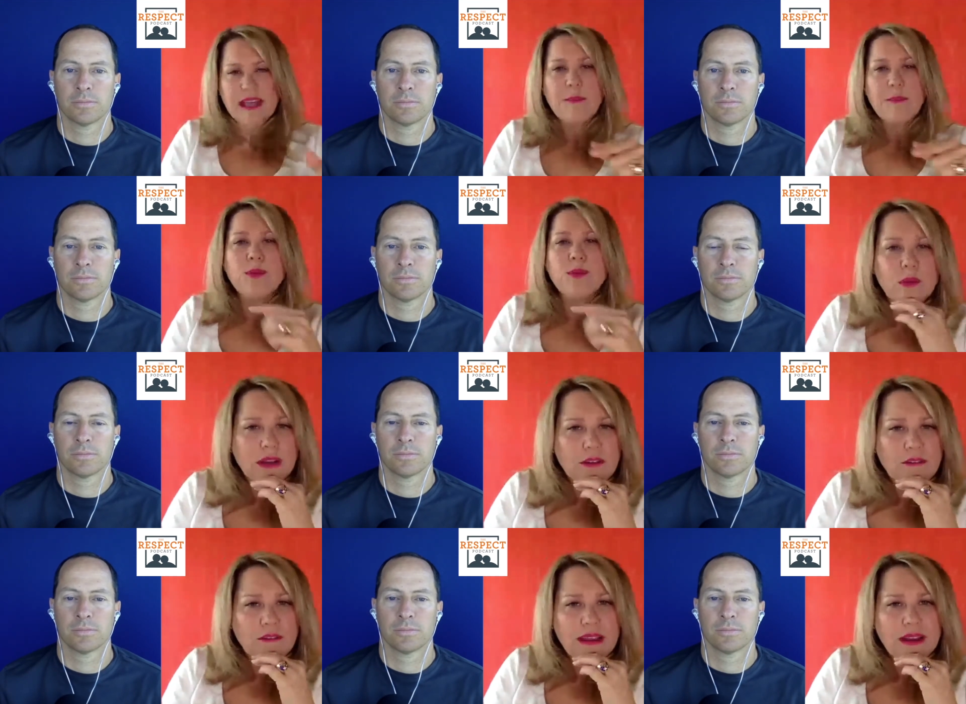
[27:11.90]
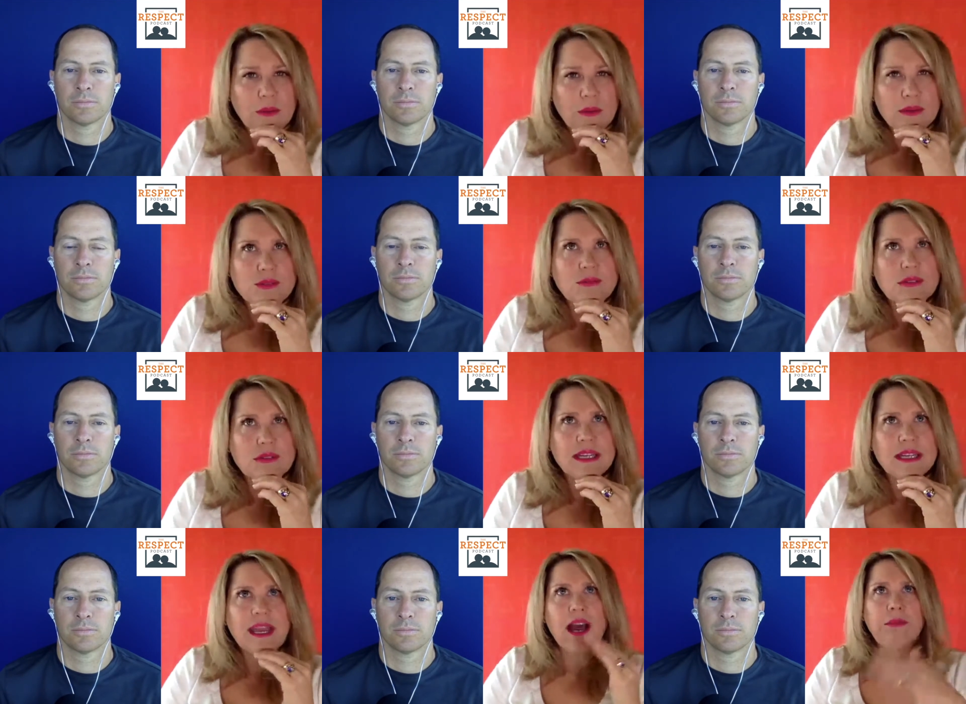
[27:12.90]
Speaker 1: And that book, when I read it, was
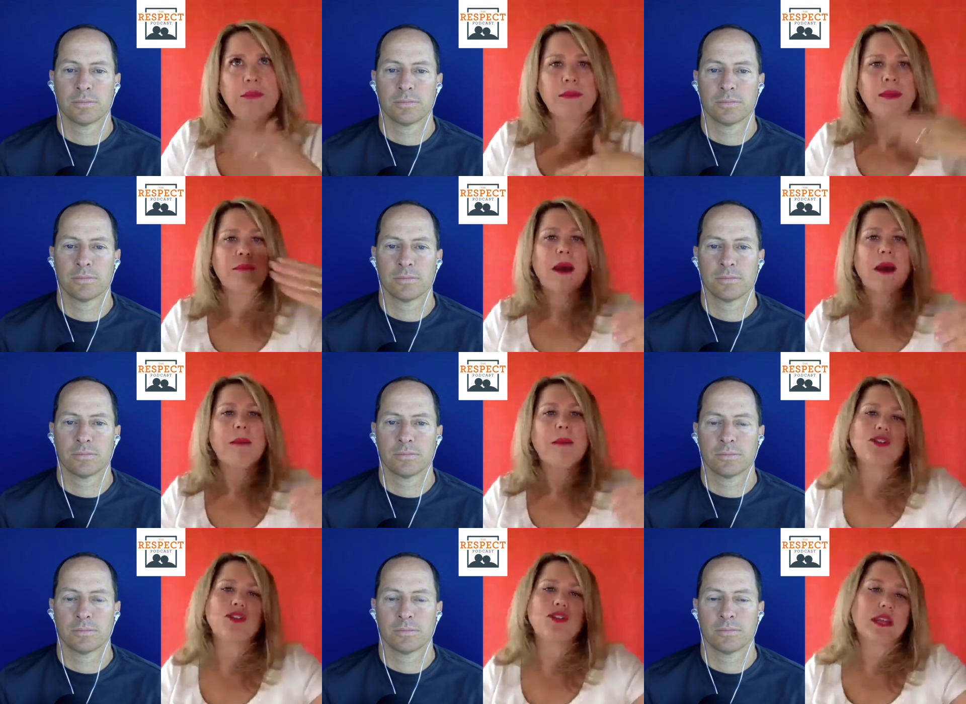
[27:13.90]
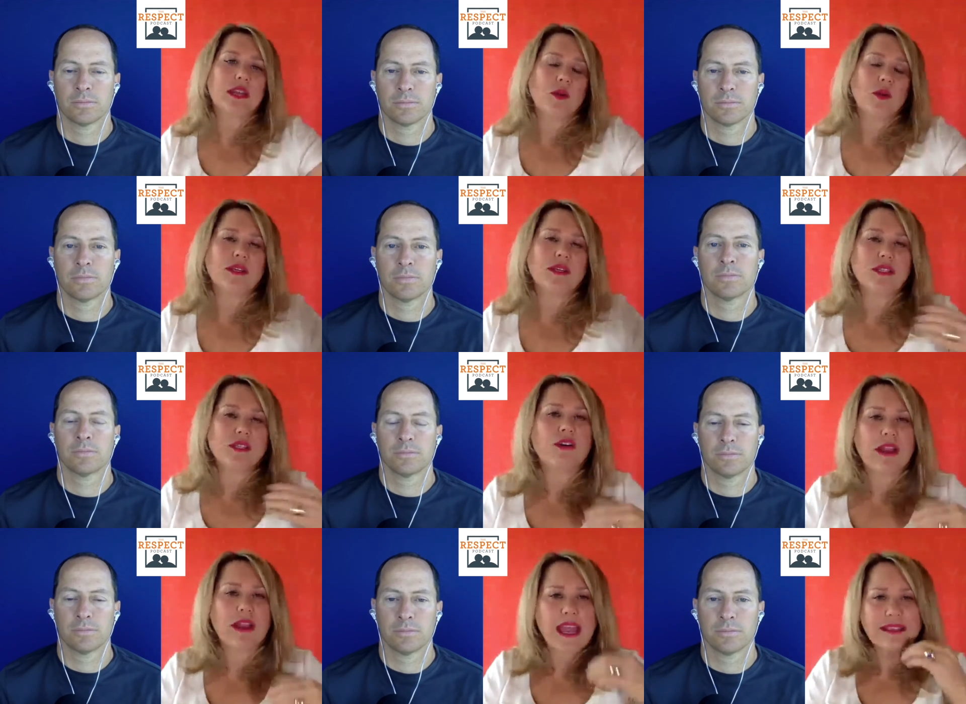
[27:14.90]
really helping me map the future that I wanted
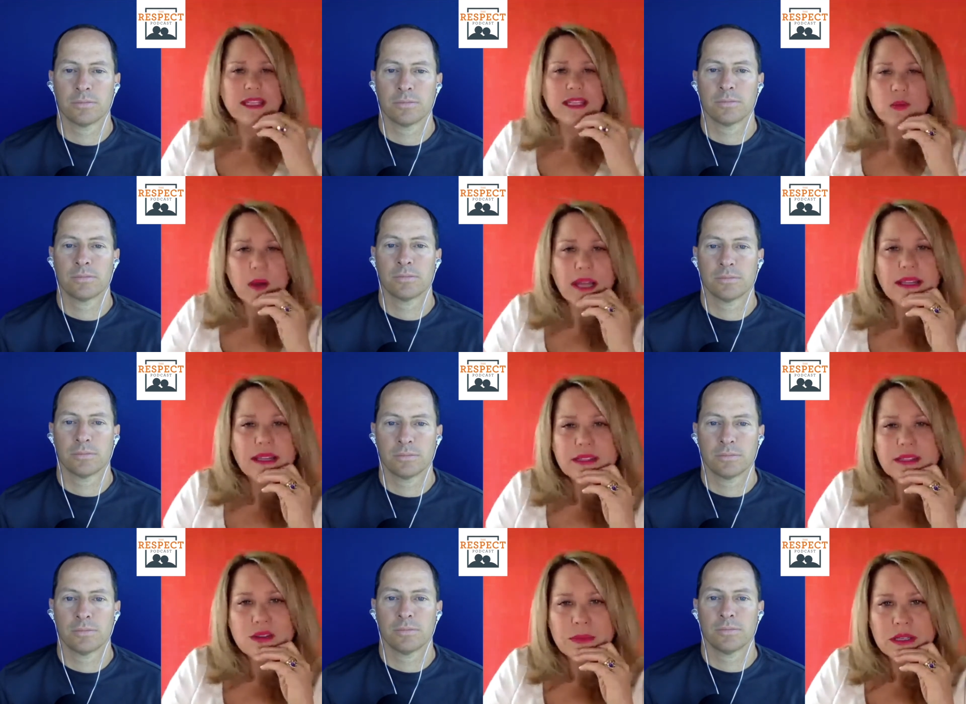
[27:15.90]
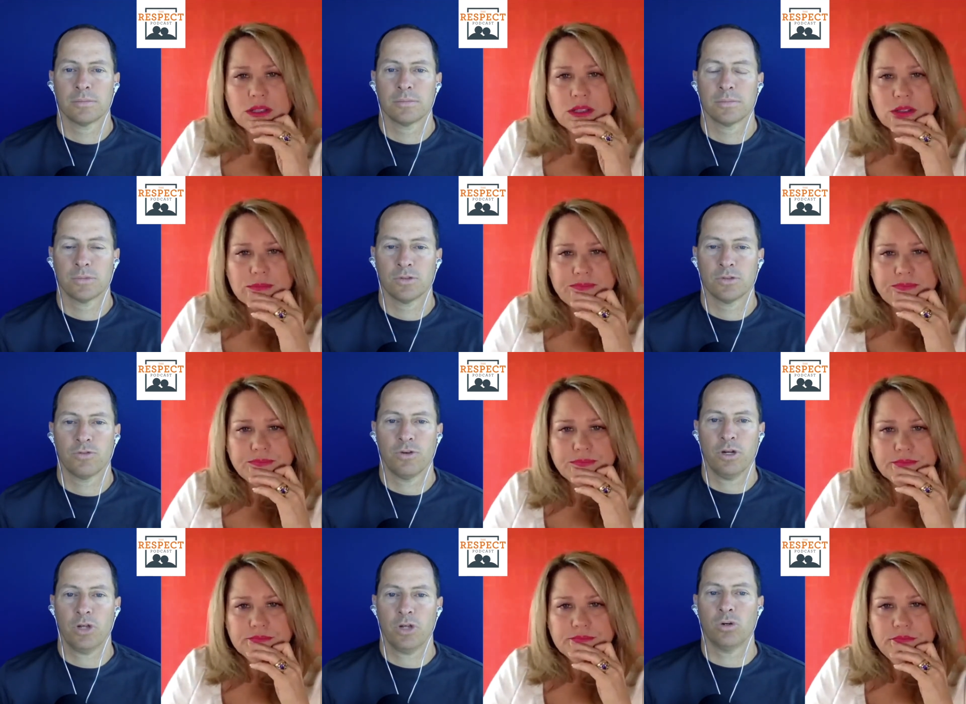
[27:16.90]
to create. That's why I love it so much.
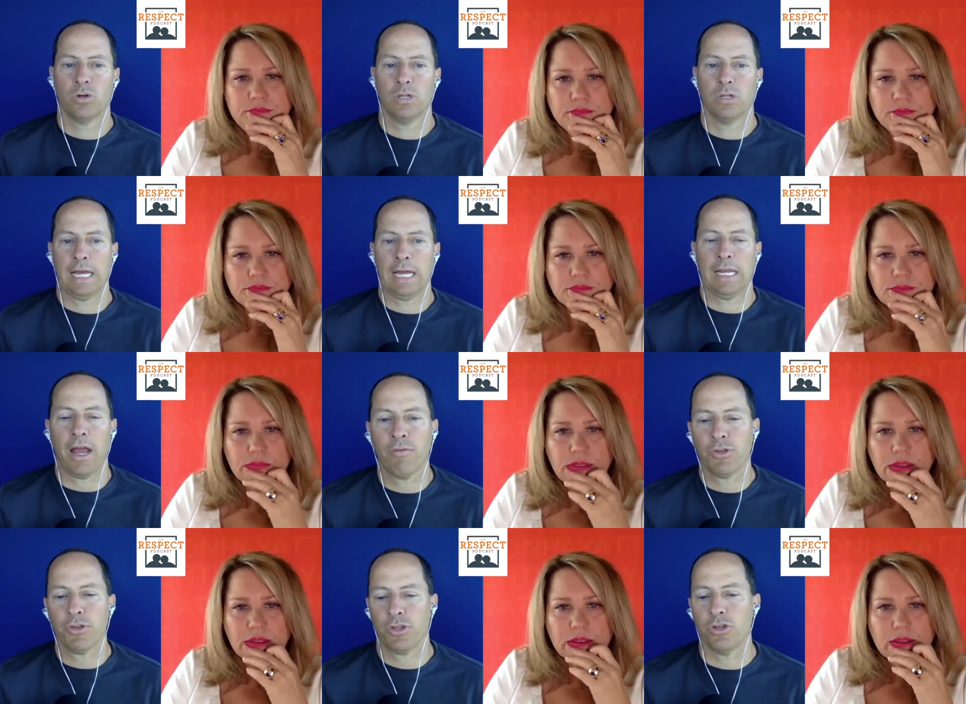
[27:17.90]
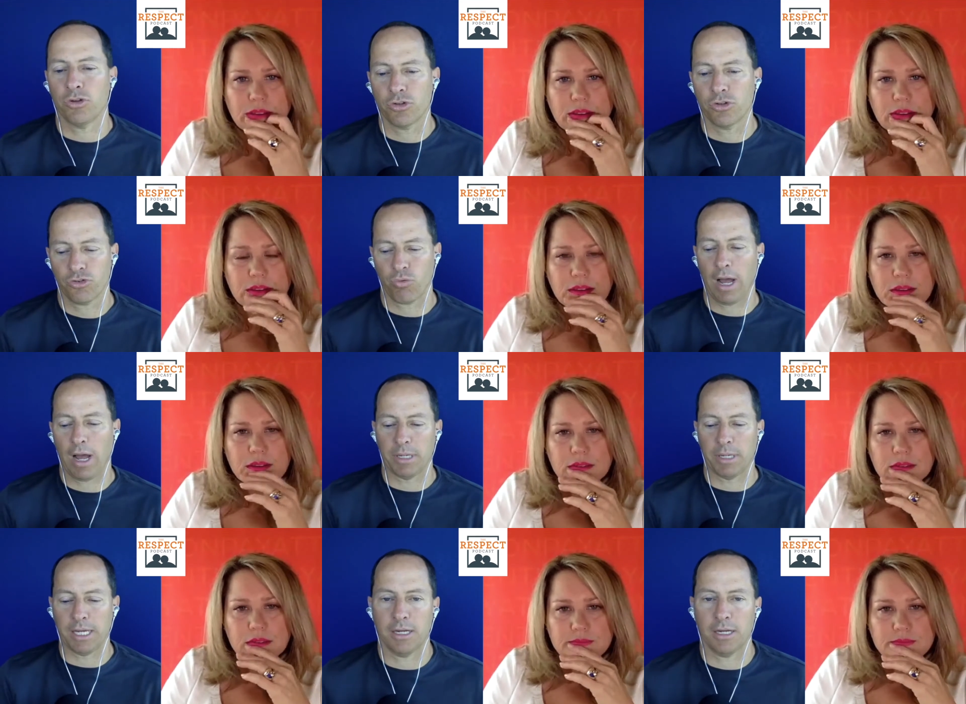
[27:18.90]
Speaker 2: Very cool. And everything you're
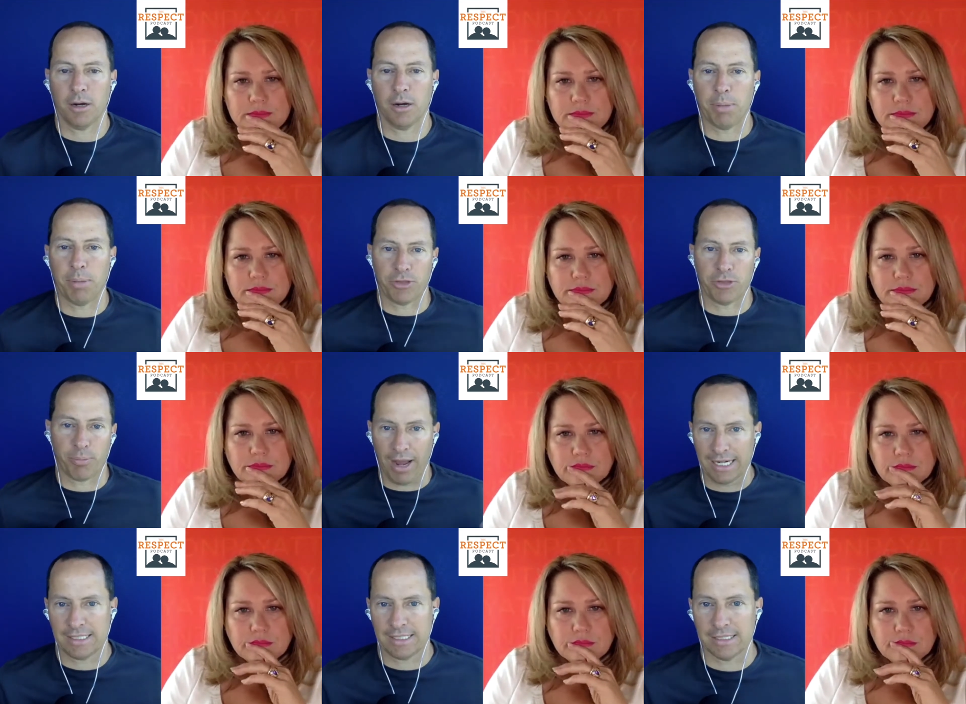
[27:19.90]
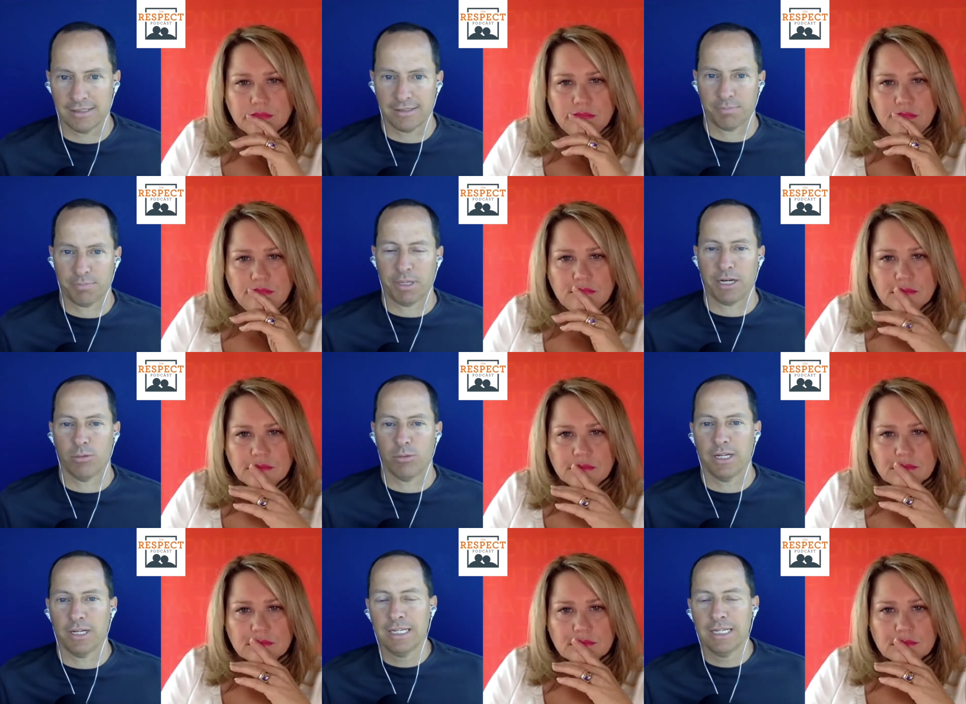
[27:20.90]
describing about the practice, being
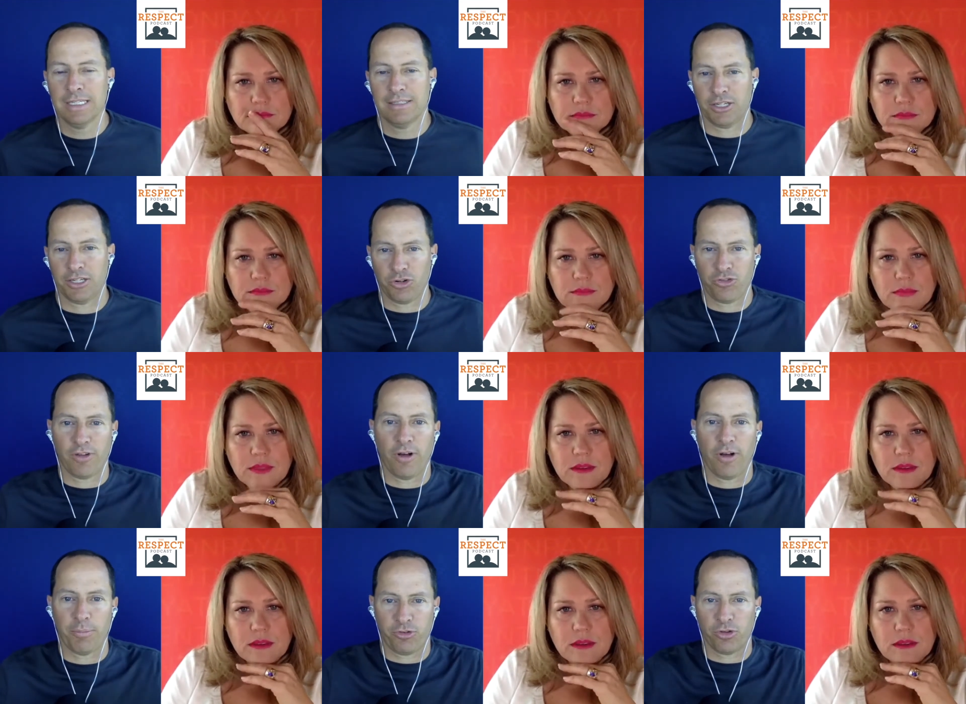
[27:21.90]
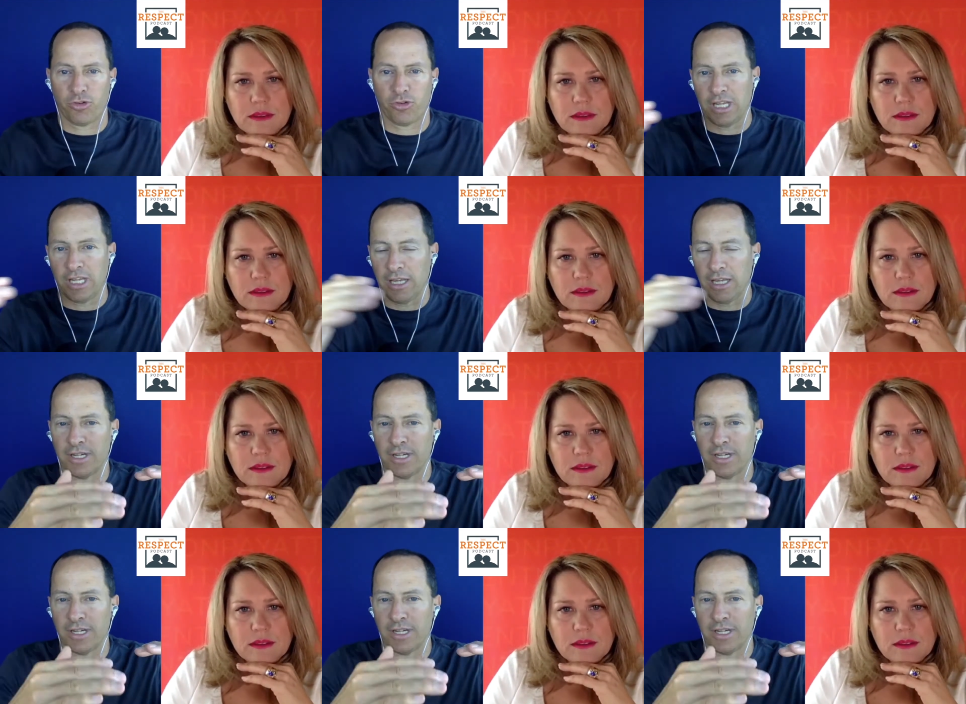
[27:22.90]
able to set yourself up so there's an